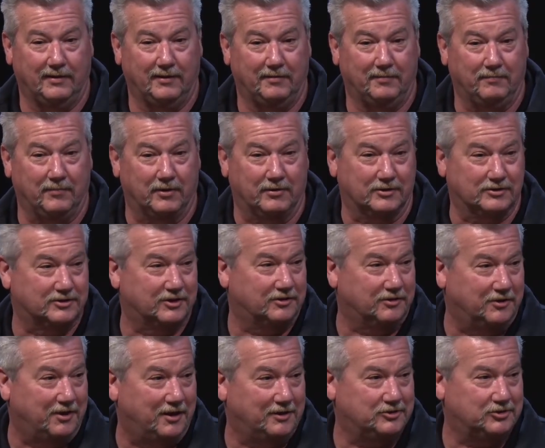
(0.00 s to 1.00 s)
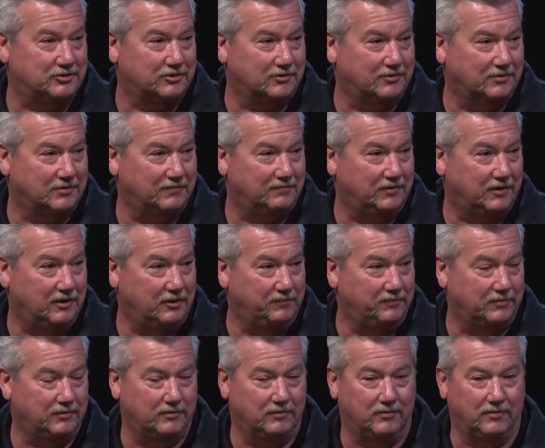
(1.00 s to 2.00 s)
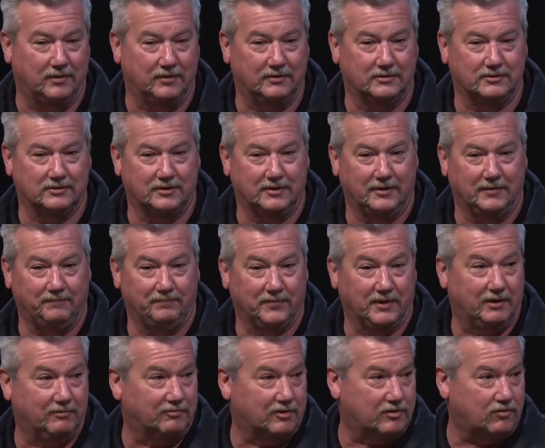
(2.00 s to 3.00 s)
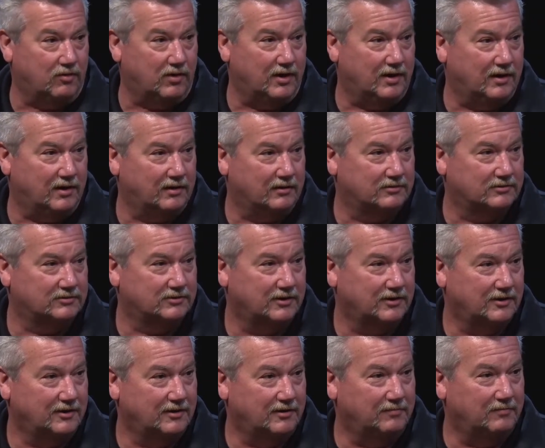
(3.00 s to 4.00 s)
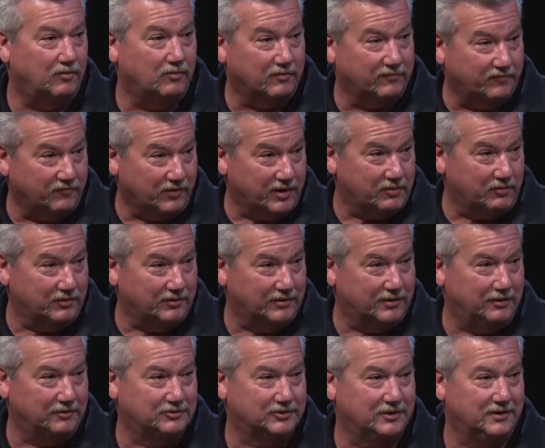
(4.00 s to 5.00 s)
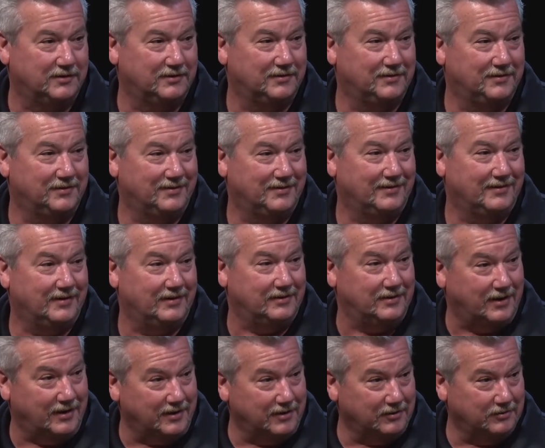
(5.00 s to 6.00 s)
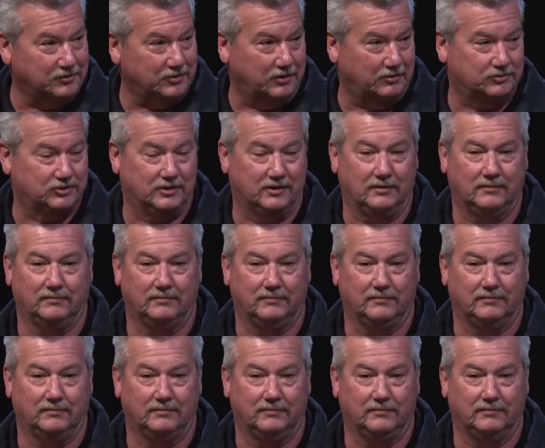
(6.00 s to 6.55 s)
because of the nature of the opioids, it requires more frequent dosing and higher dosing